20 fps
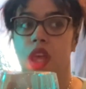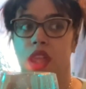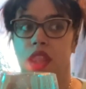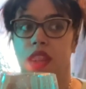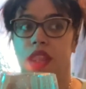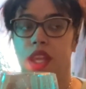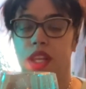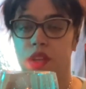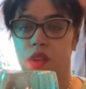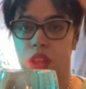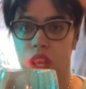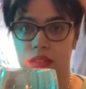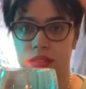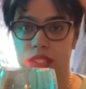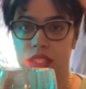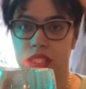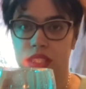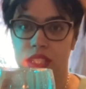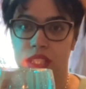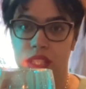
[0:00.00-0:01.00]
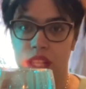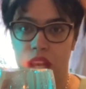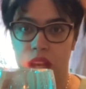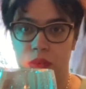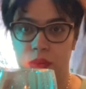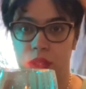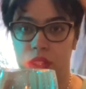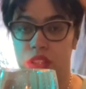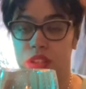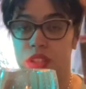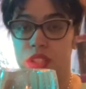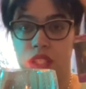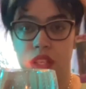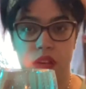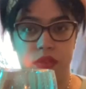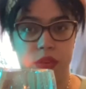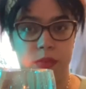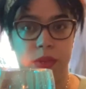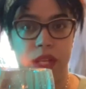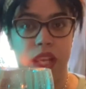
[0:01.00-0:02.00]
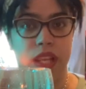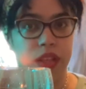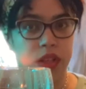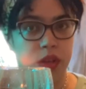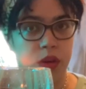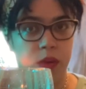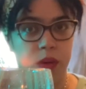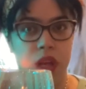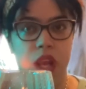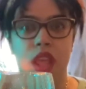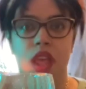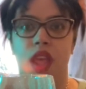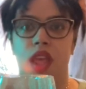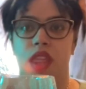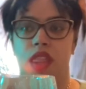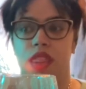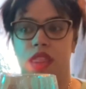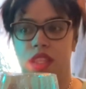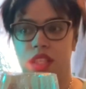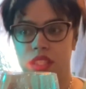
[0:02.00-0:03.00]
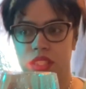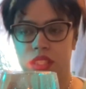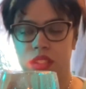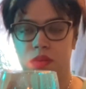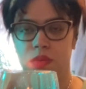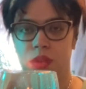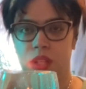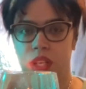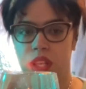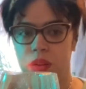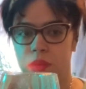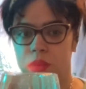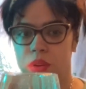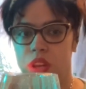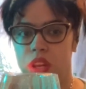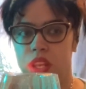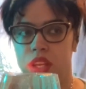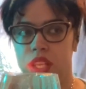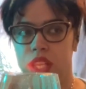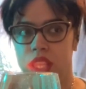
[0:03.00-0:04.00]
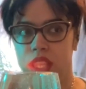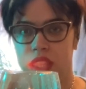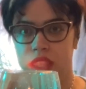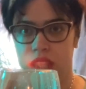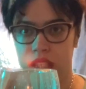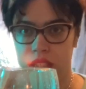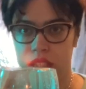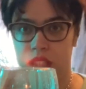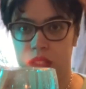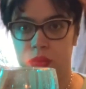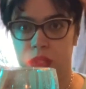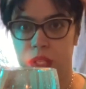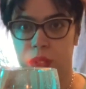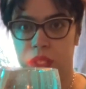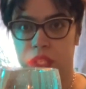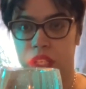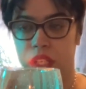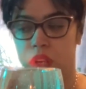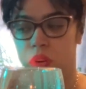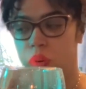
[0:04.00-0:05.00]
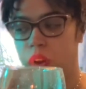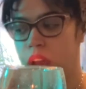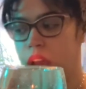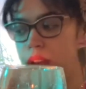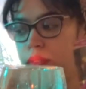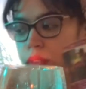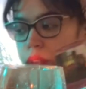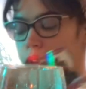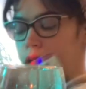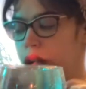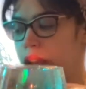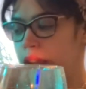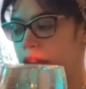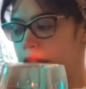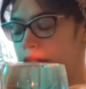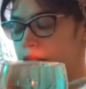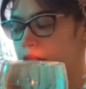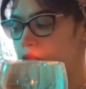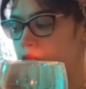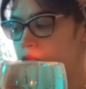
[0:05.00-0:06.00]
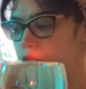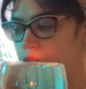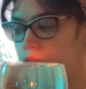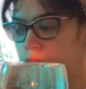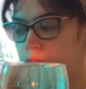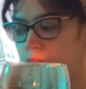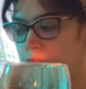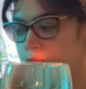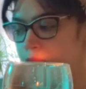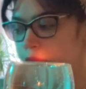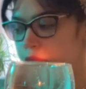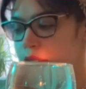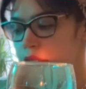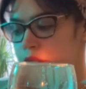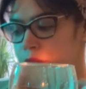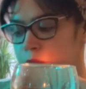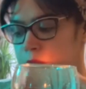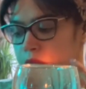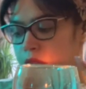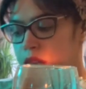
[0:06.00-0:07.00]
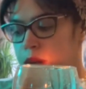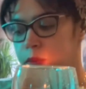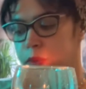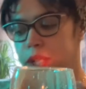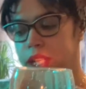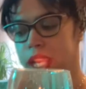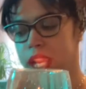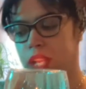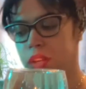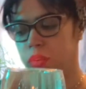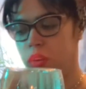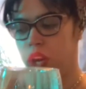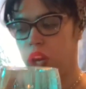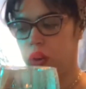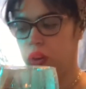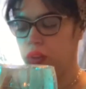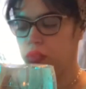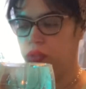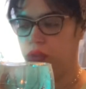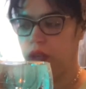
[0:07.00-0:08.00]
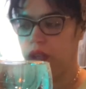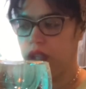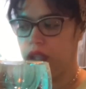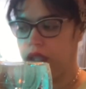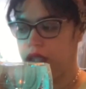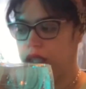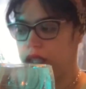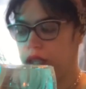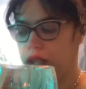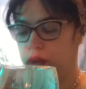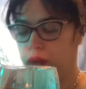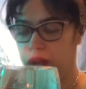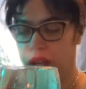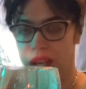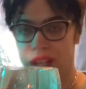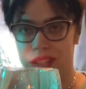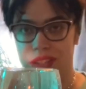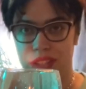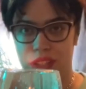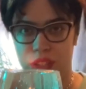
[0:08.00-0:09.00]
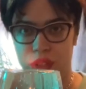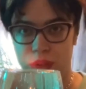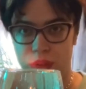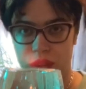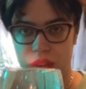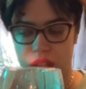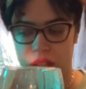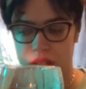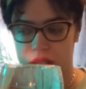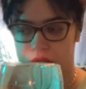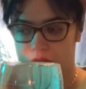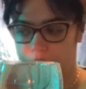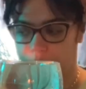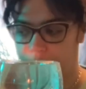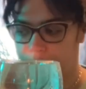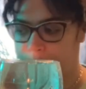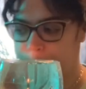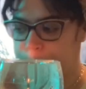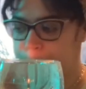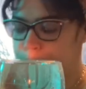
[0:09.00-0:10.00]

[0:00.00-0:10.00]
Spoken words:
then you have to sit down with yourself and be like, you know what? This is what I want. This is what I'm going to go after. And go ahead and make a plan, or however it is that you execute things. Okay,